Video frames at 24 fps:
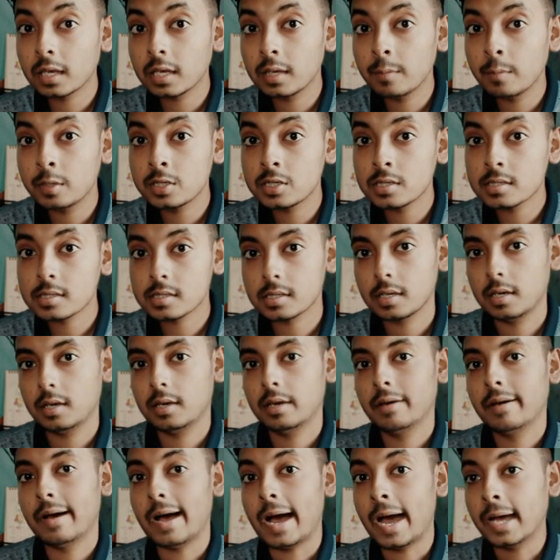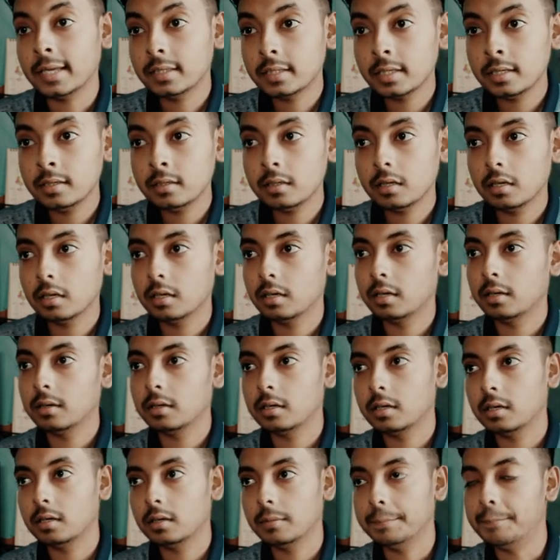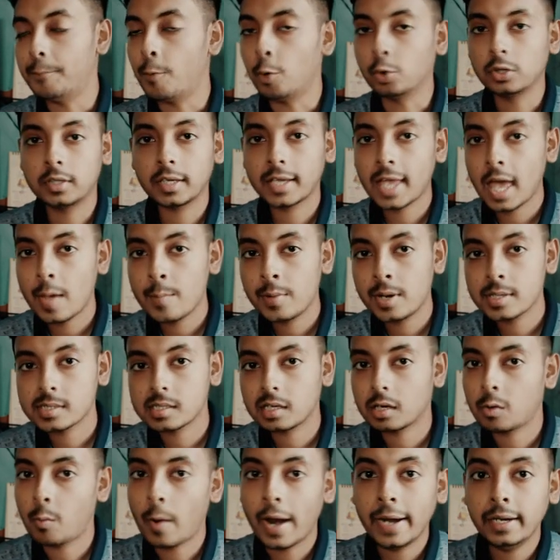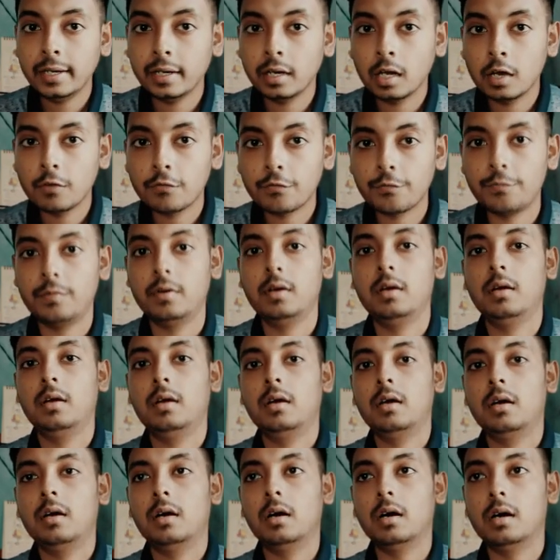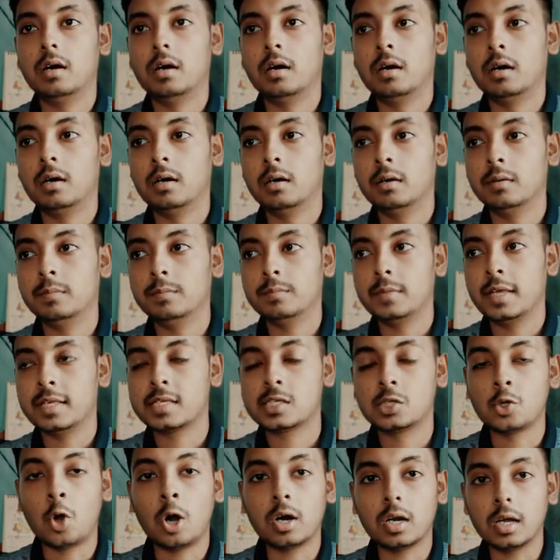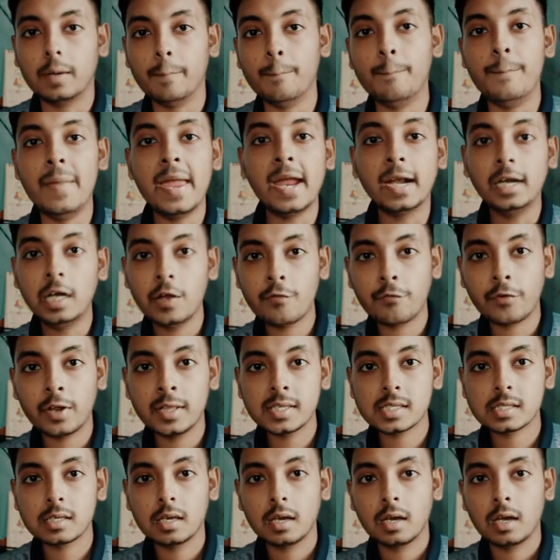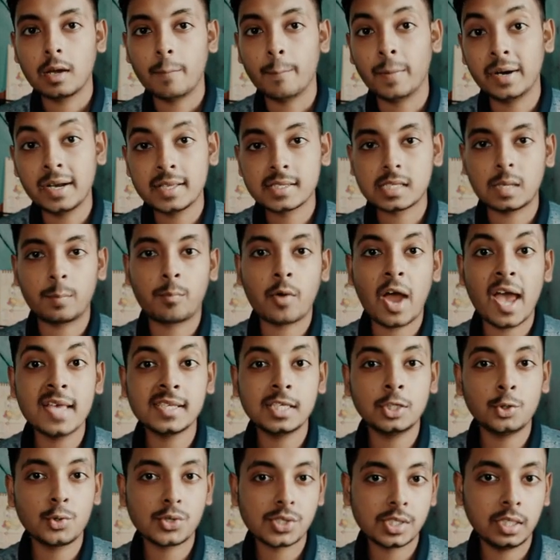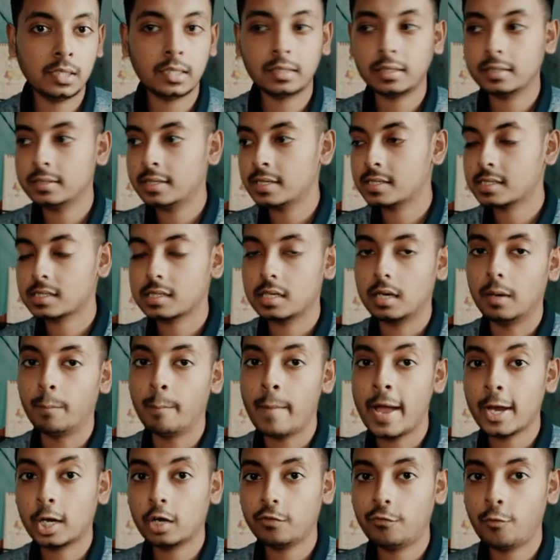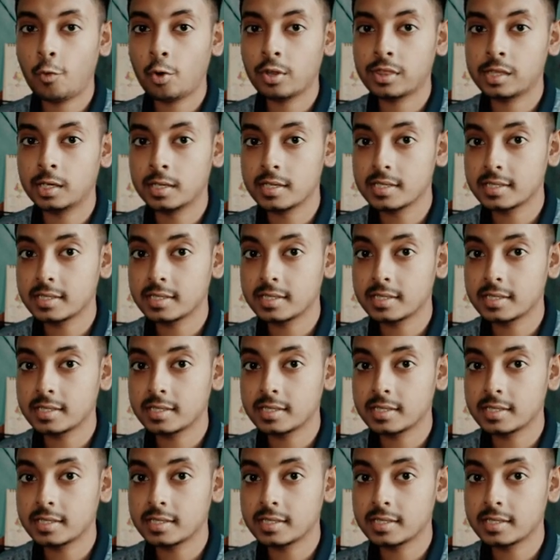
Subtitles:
images, I think both the cameras are quite enough. It's not a big difference, but it's surprising to see that this Micro Four Thirds